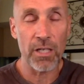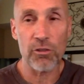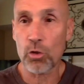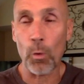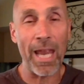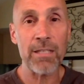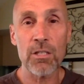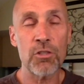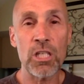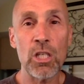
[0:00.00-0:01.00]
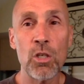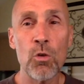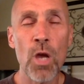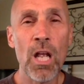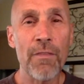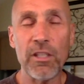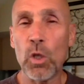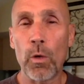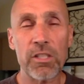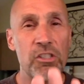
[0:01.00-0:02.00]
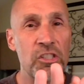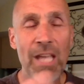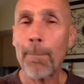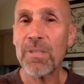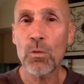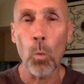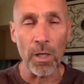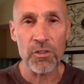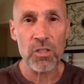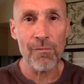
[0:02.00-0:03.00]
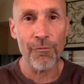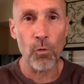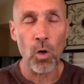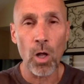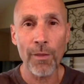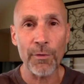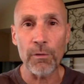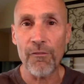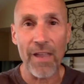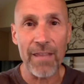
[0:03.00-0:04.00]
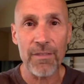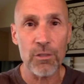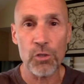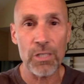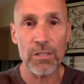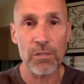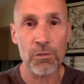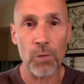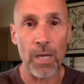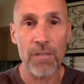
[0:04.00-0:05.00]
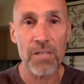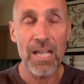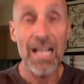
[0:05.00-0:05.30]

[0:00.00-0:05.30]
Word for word: It's granted to you that you're accepted once and for all through faith in Jesus Christ.